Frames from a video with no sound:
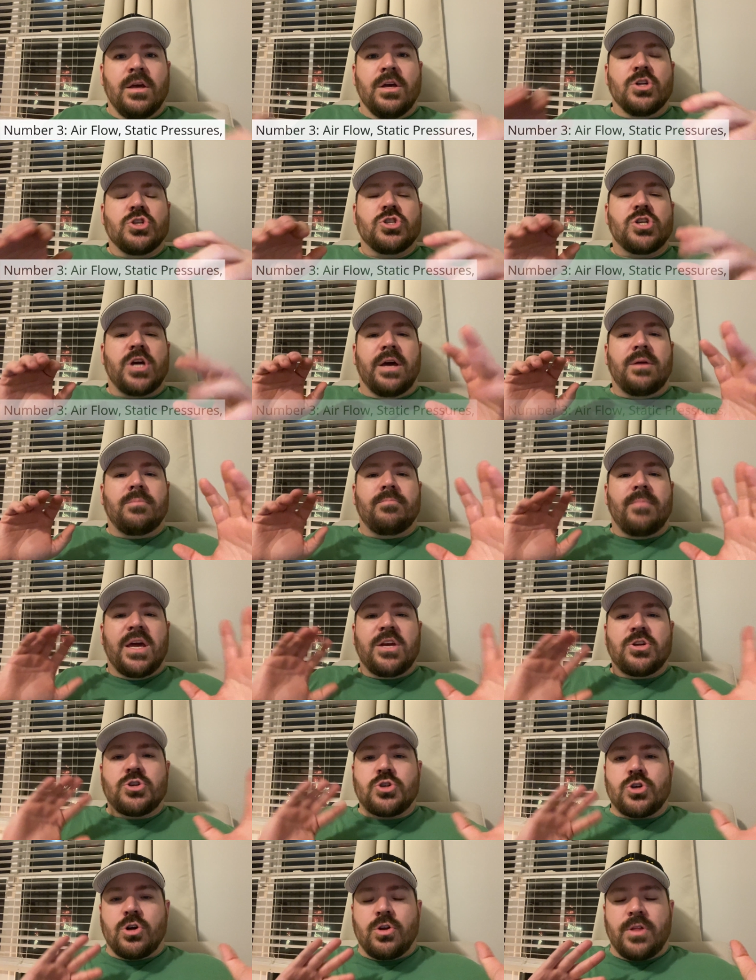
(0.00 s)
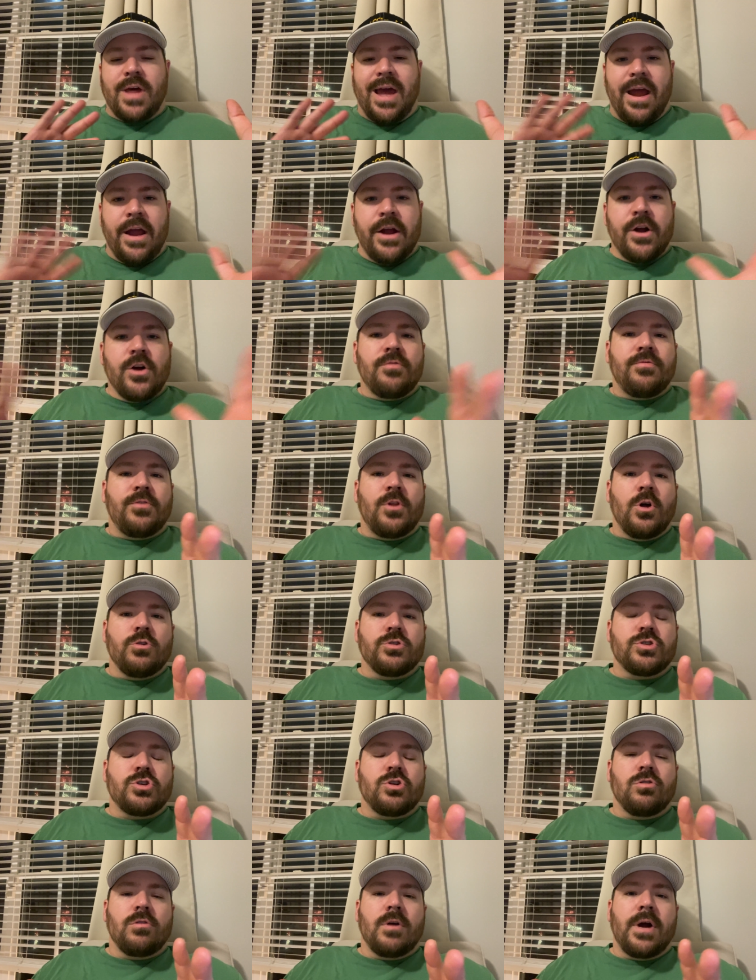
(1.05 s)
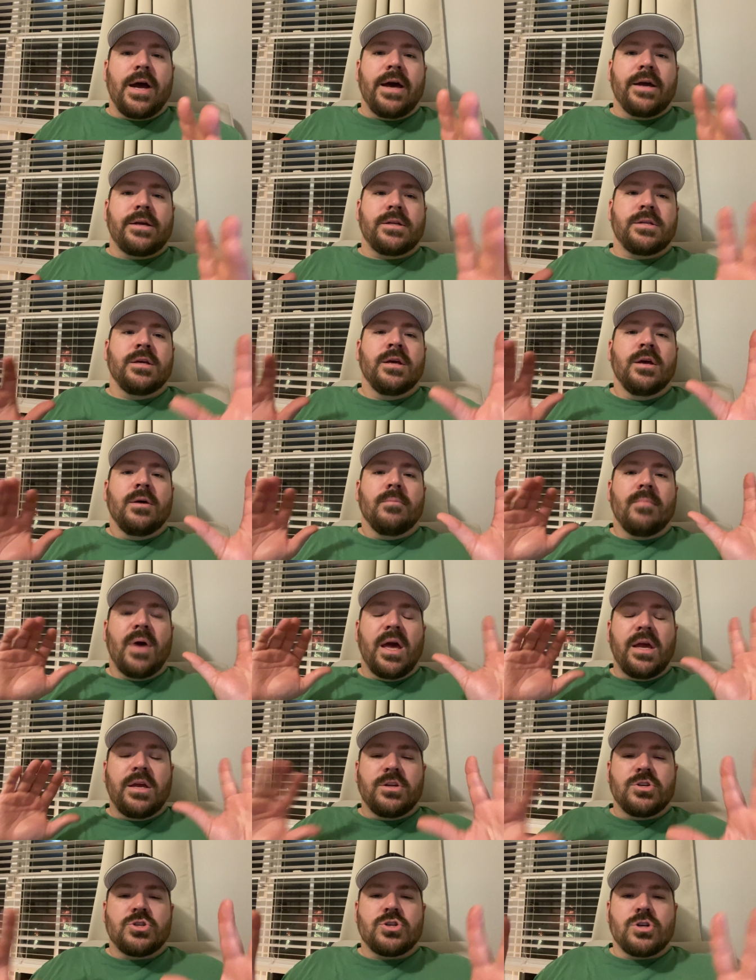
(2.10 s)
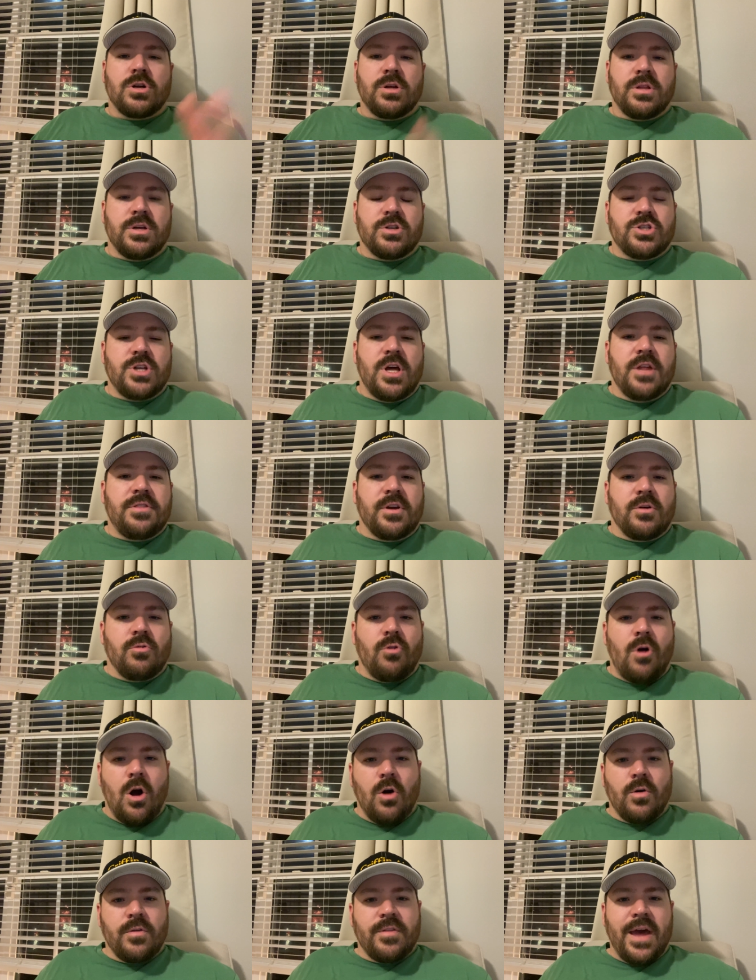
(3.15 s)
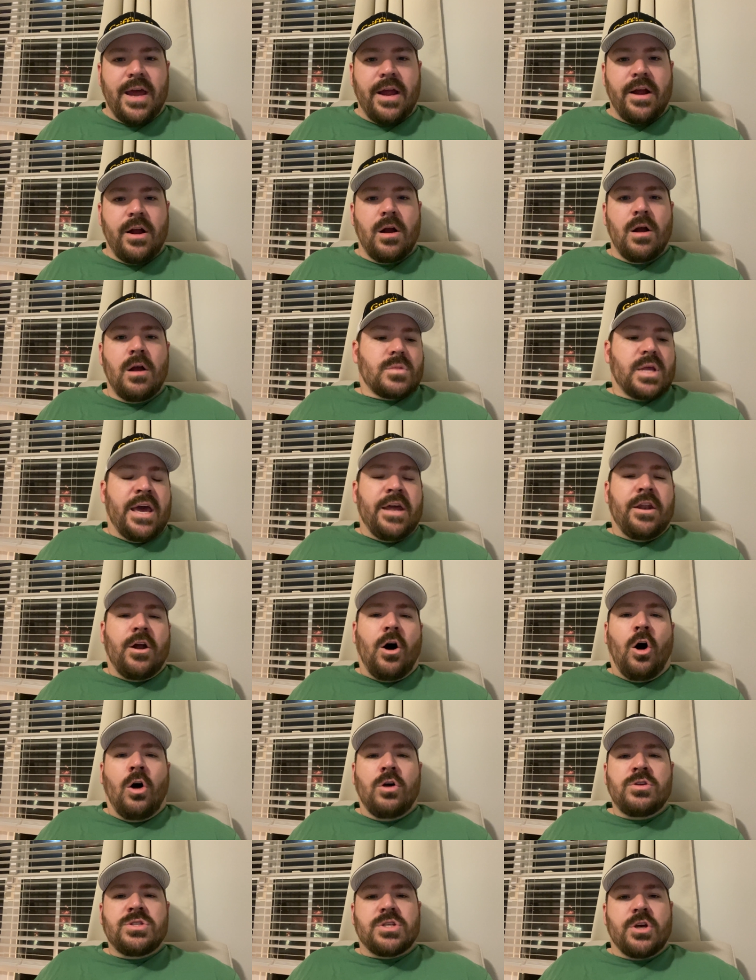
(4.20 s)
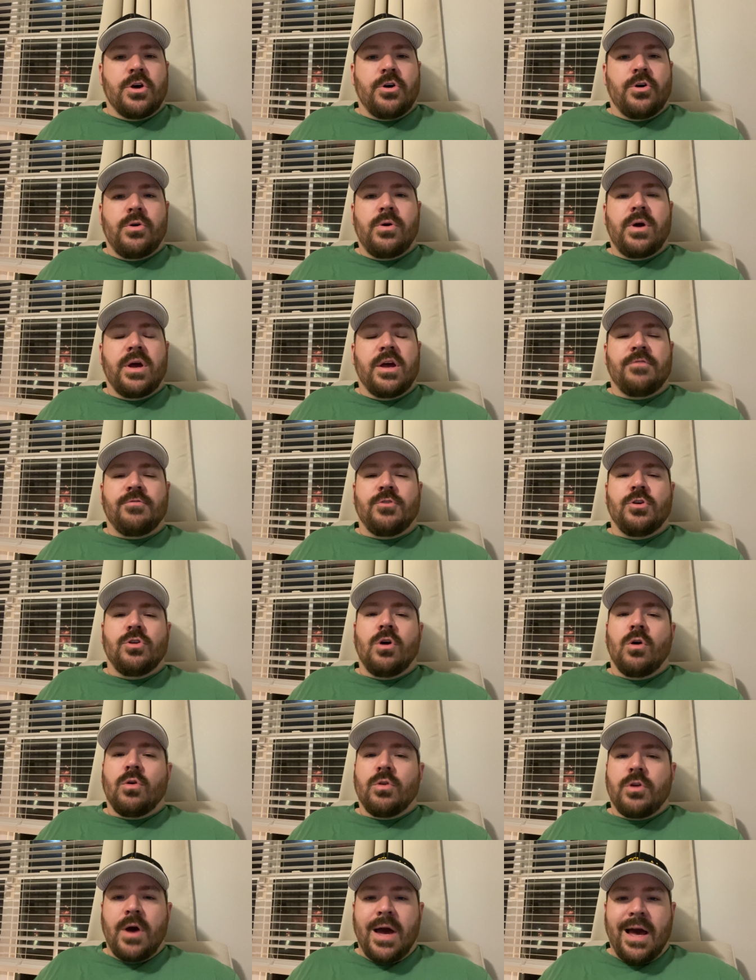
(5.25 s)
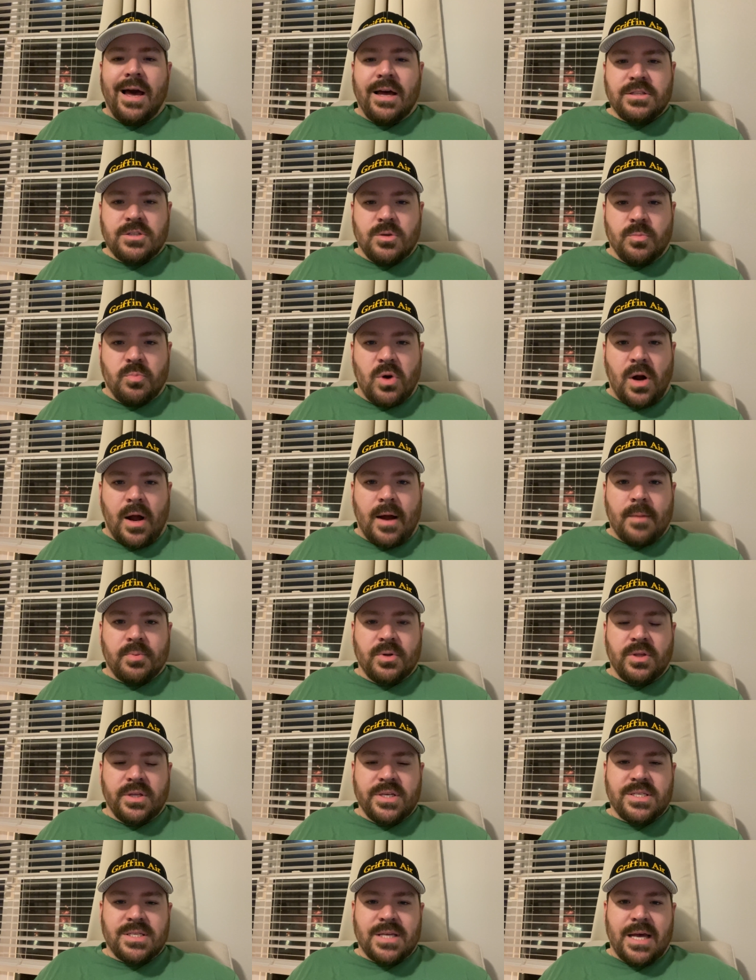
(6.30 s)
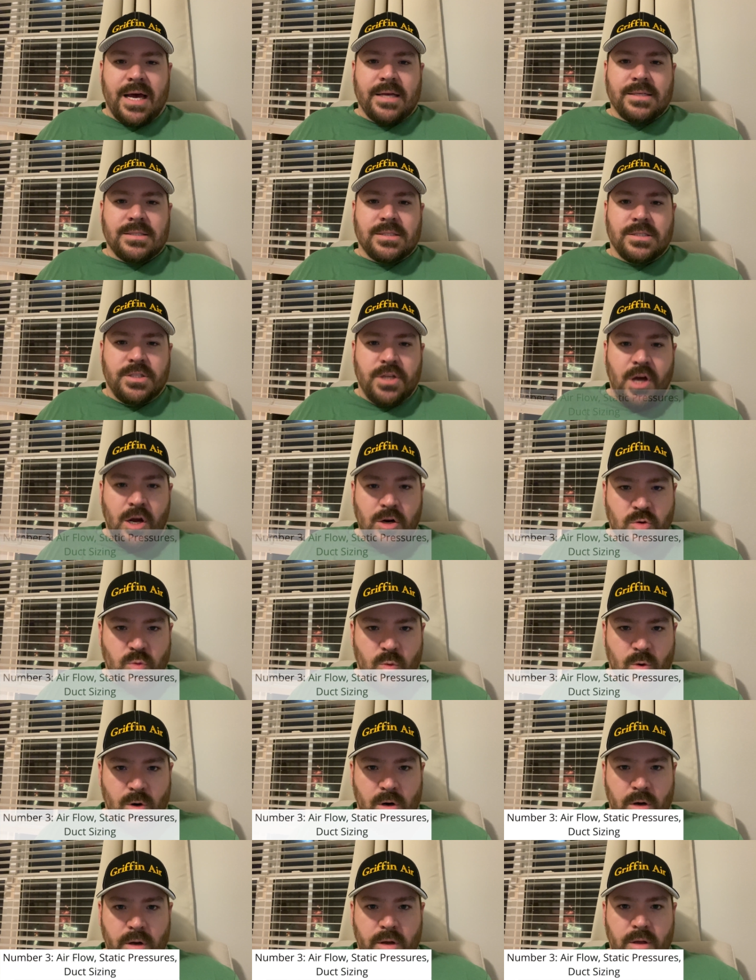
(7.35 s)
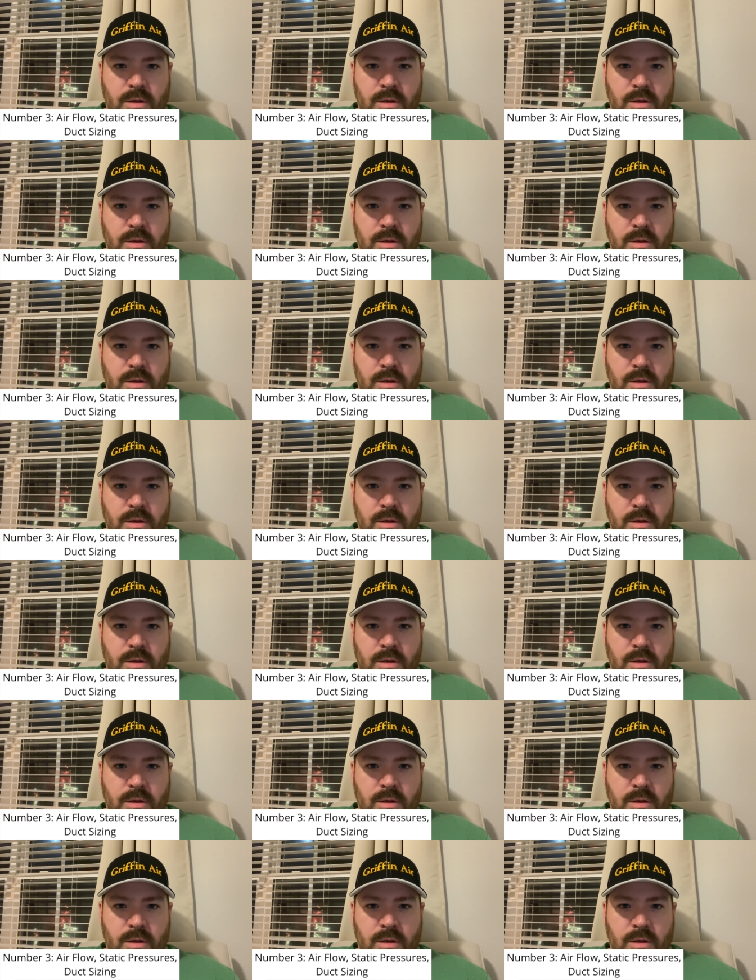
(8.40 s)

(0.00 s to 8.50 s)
check, make sure the airflow is correct, making sure there's nothing wrong there. And also, if you don't know how to properly size ductwork,